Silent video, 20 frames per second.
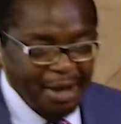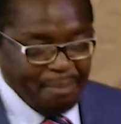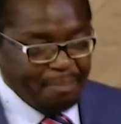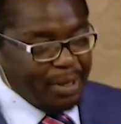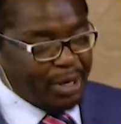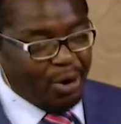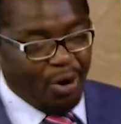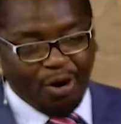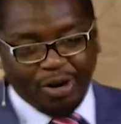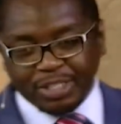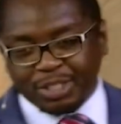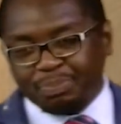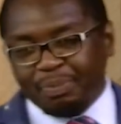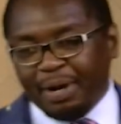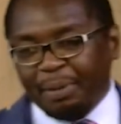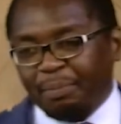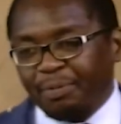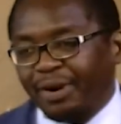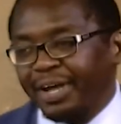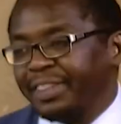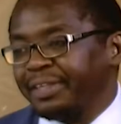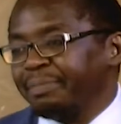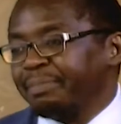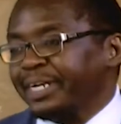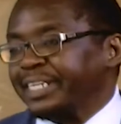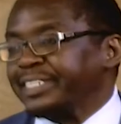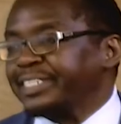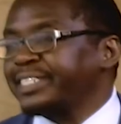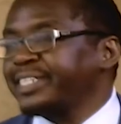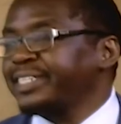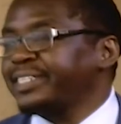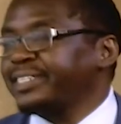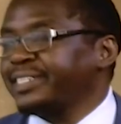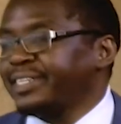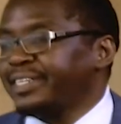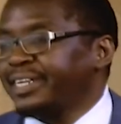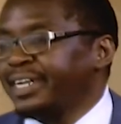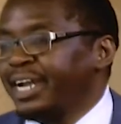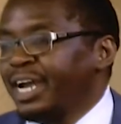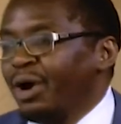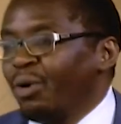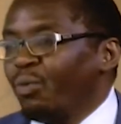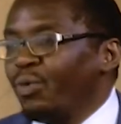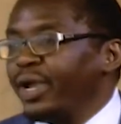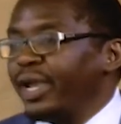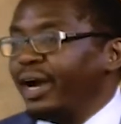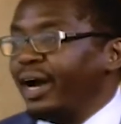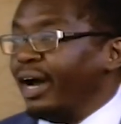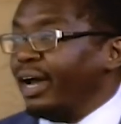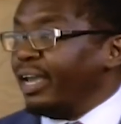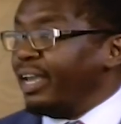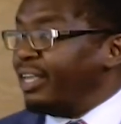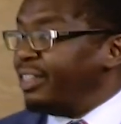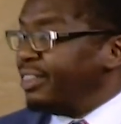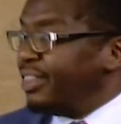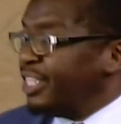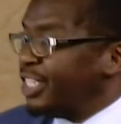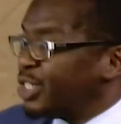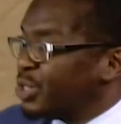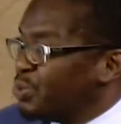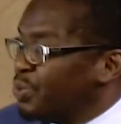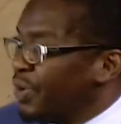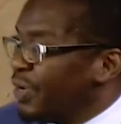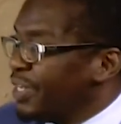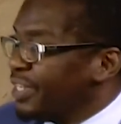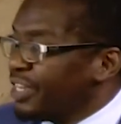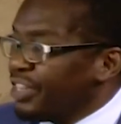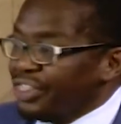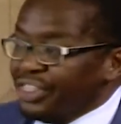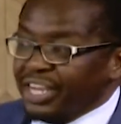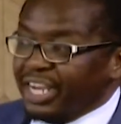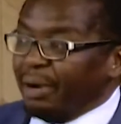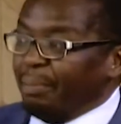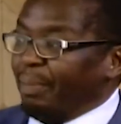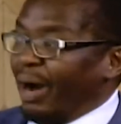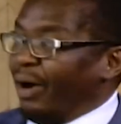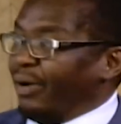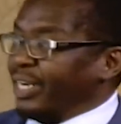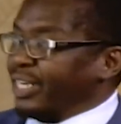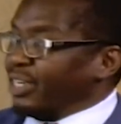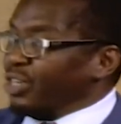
because my brother, my sister, we are in this world. Think about it.